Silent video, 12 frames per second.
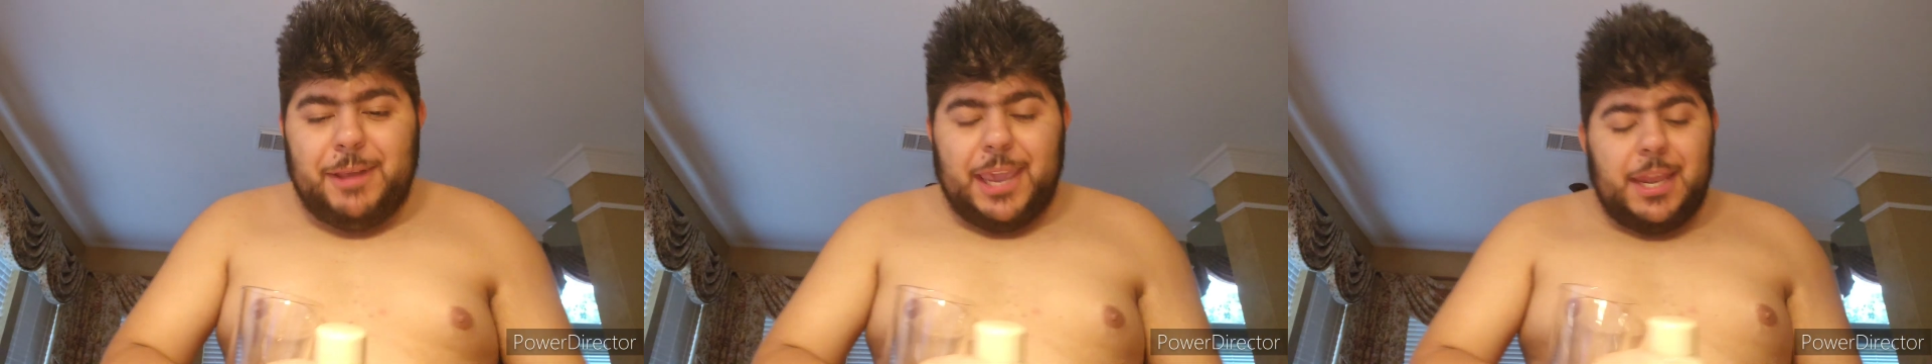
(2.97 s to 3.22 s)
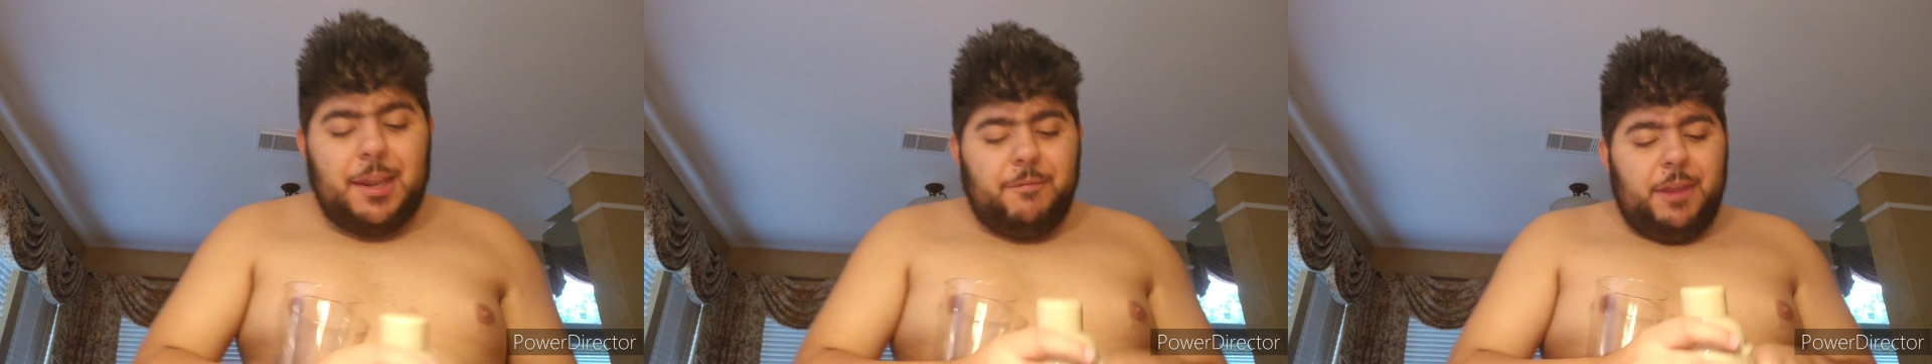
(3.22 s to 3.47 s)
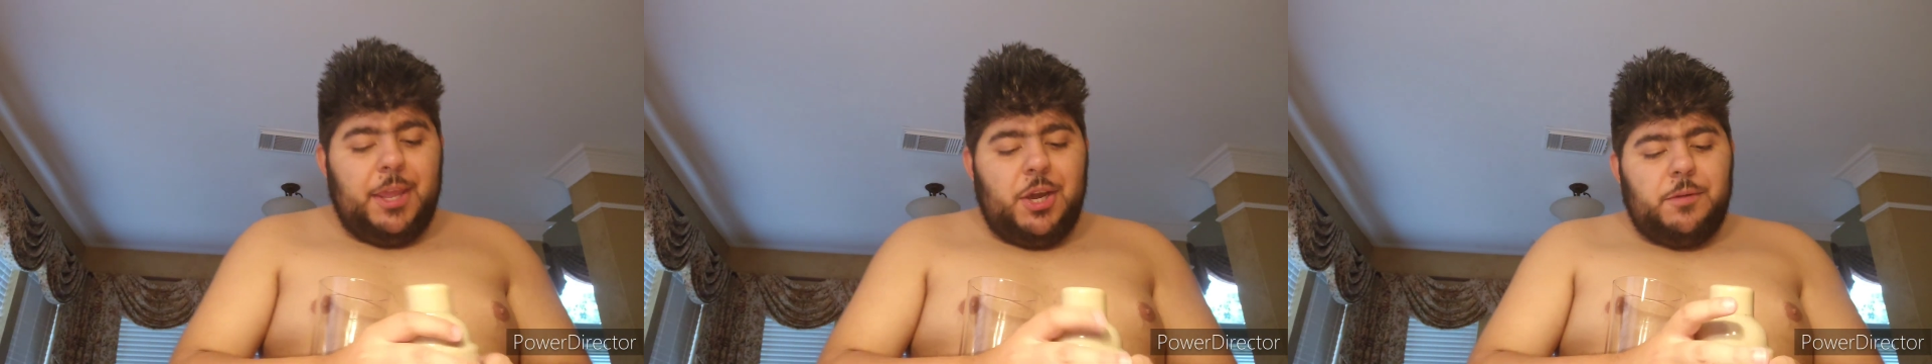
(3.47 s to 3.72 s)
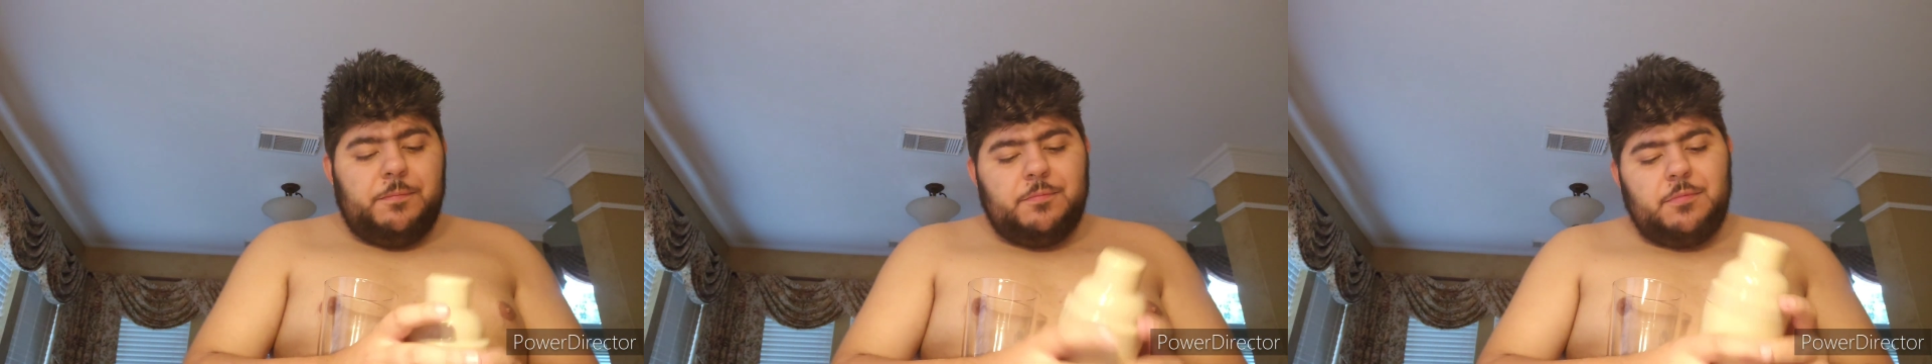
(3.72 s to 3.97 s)
making a
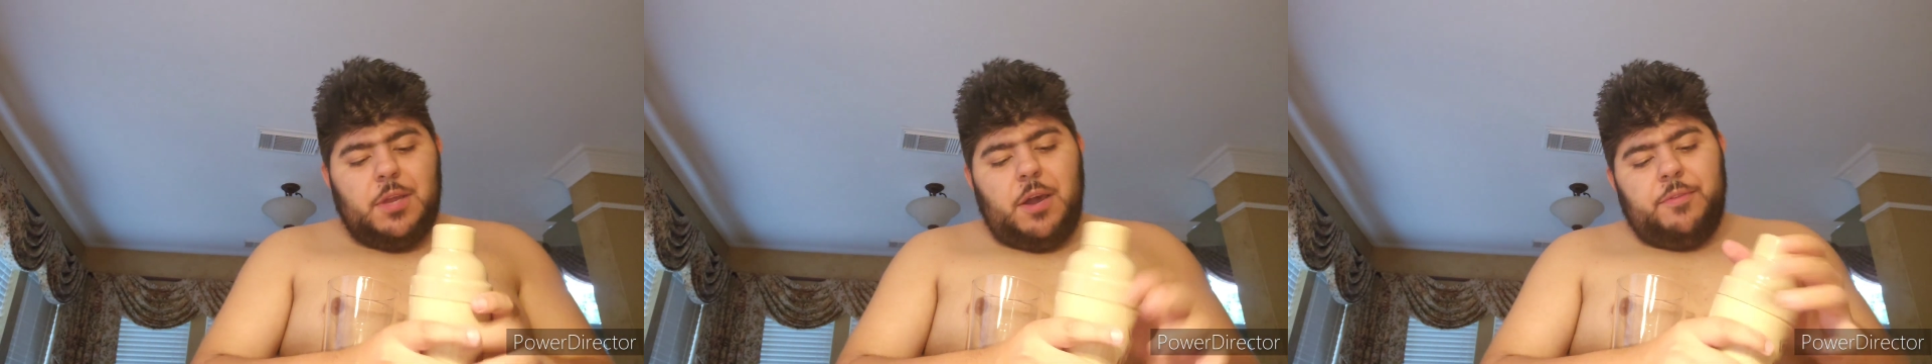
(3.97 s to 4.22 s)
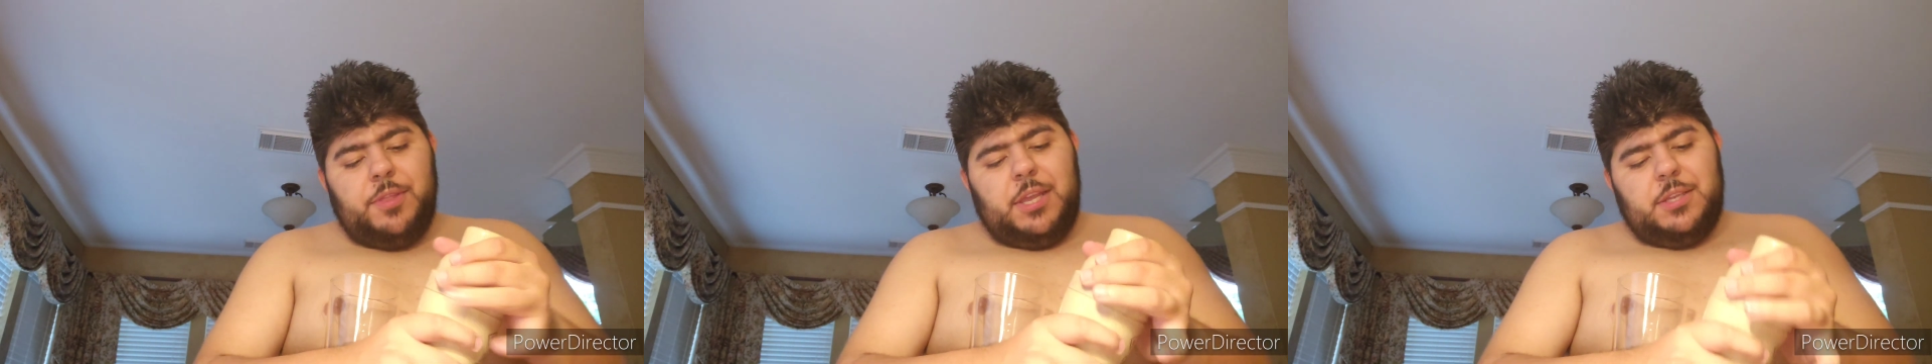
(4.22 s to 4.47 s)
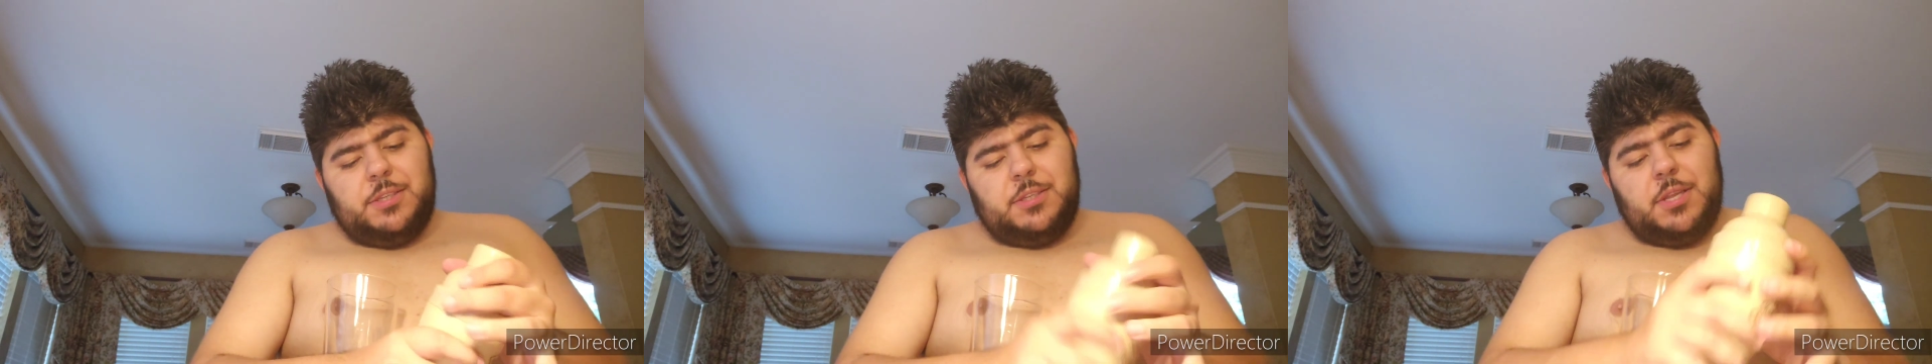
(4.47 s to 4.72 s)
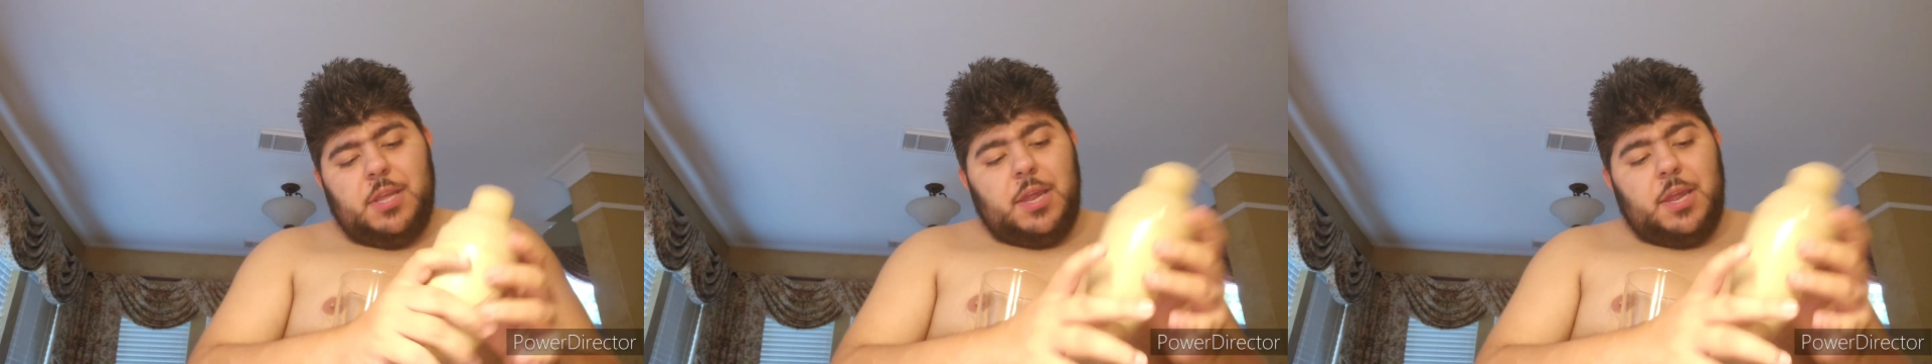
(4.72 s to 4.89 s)
video on this.